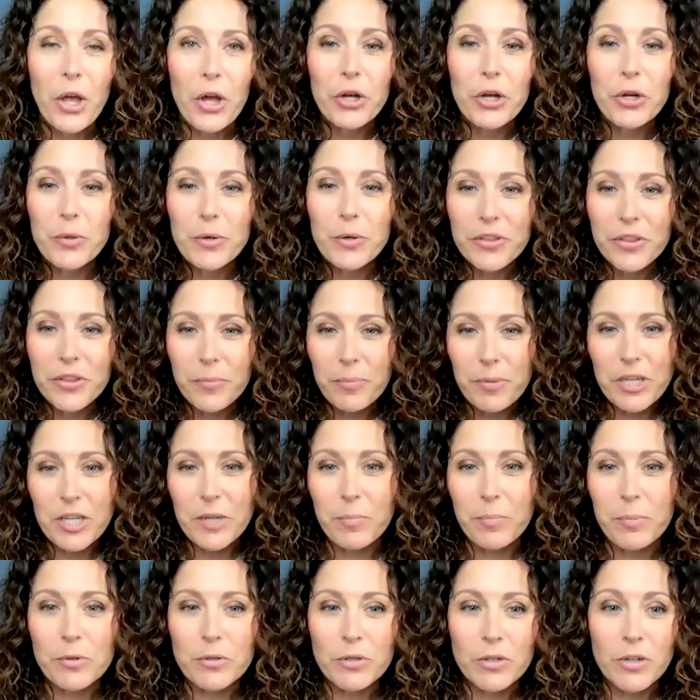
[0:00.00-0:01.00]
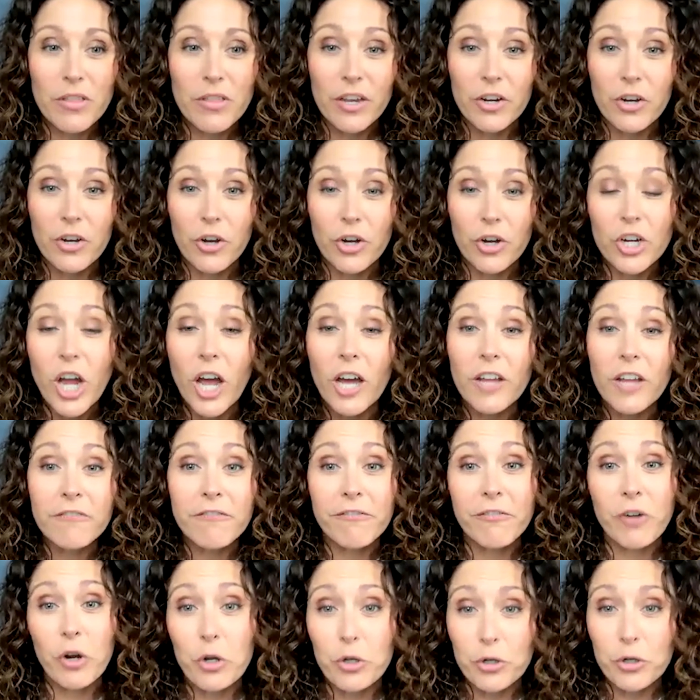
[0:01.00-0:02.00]
Who are the people that are
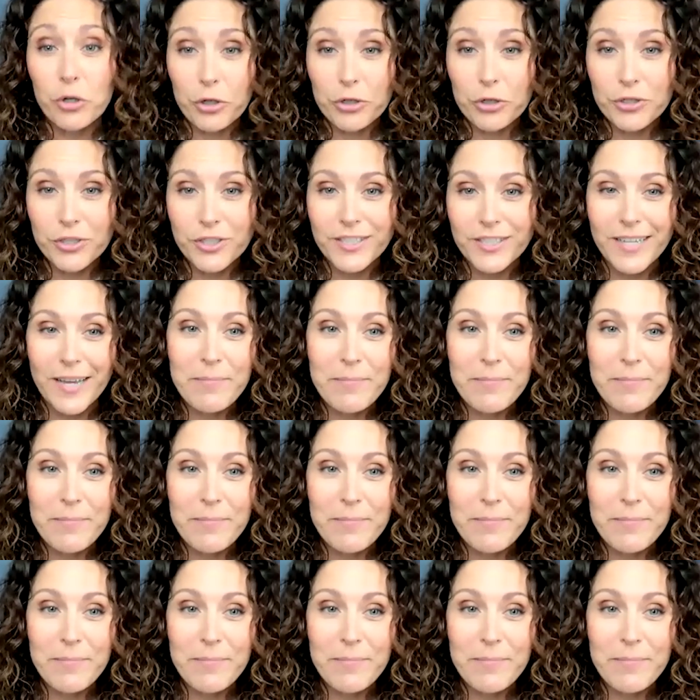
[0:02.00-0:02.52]
converters,